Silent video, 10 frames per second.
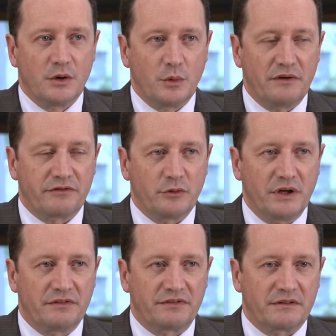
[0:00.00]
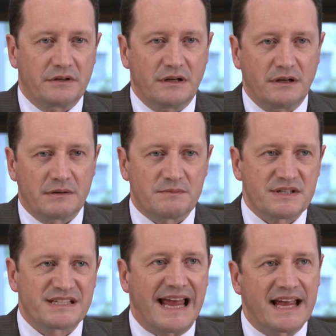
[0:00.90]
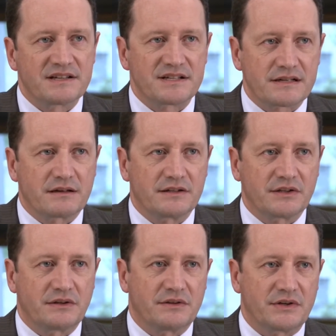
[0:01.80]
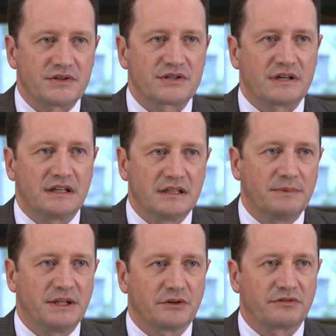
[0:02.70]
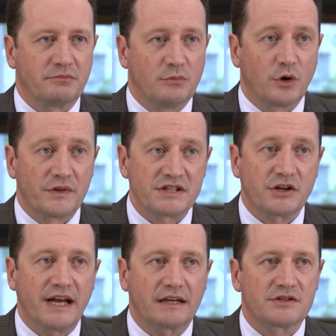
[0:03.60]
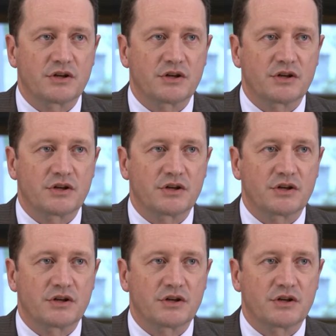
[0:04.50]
we've sensed that there's a little bit of more disconnect,